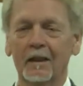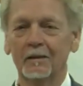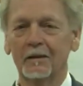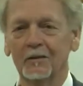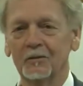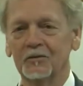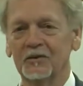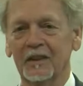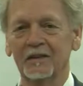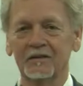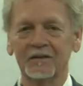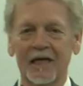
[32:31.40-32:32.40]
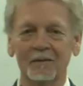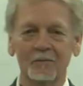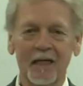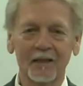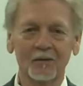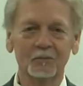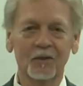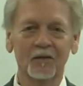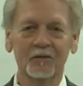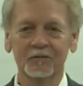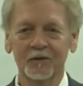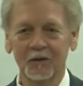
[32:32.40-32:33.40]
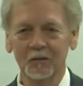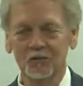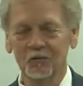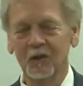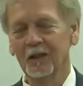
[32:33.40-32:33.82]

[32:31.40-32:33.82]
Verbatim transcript: And uh, say, does that matter, Brother Phillips?